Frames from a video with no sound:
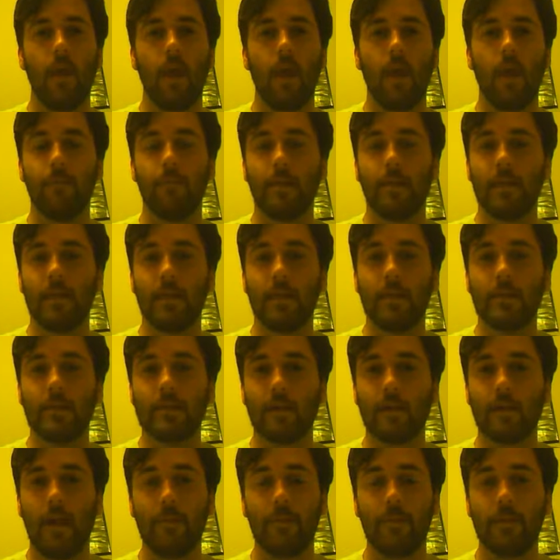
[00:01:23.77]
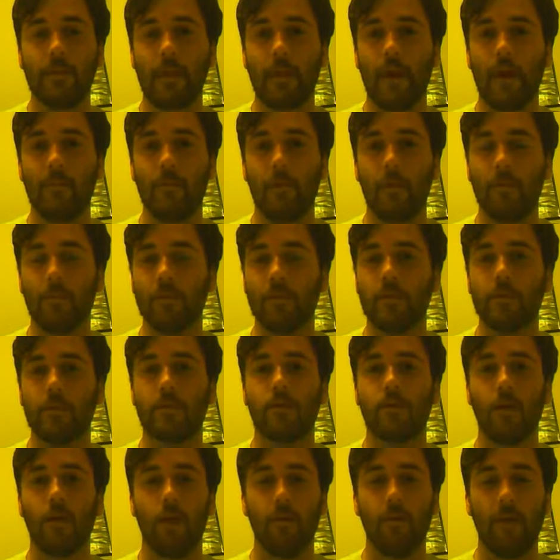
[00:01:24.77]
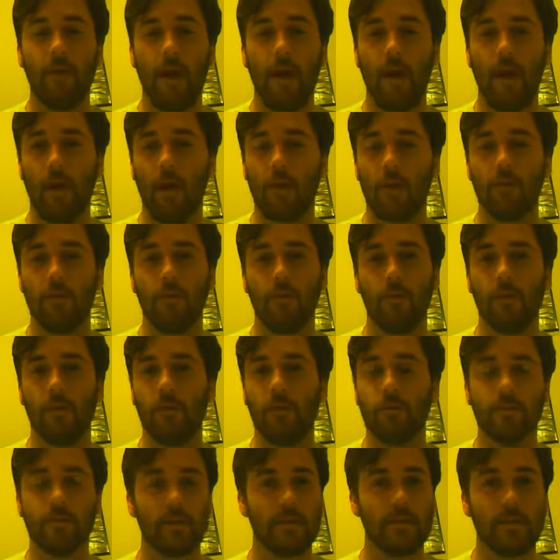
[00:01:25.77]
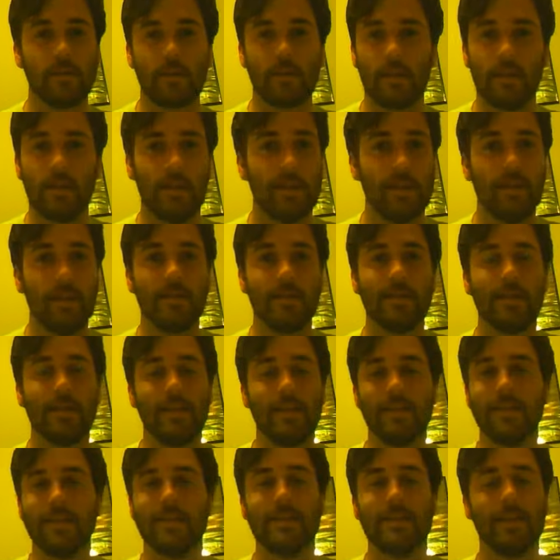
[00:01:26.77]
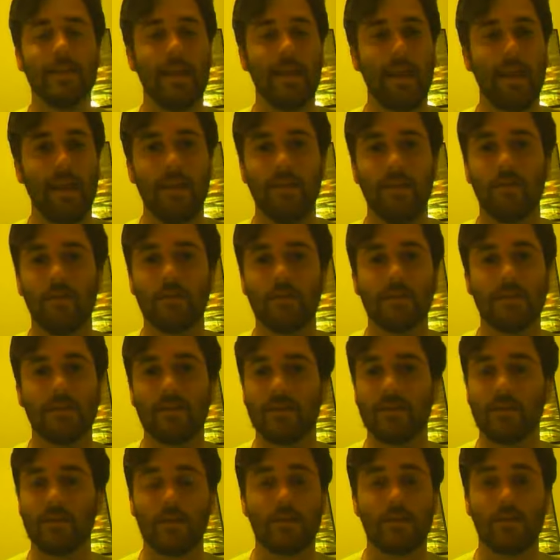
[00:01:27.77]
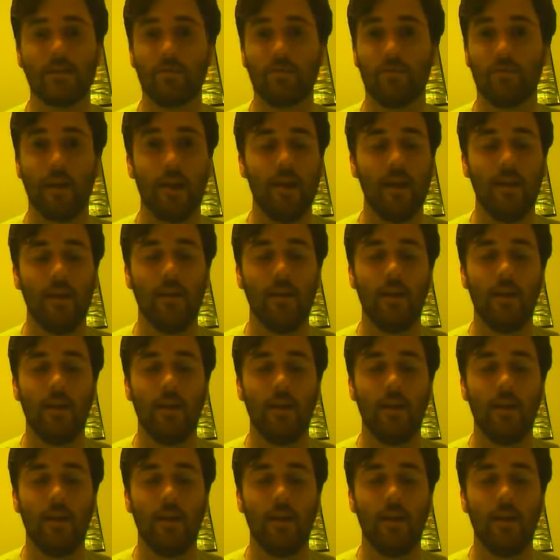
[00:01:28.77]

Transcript: and McGuinness climbed the top rope and just dove out onto him, and it was just insane. It was just great.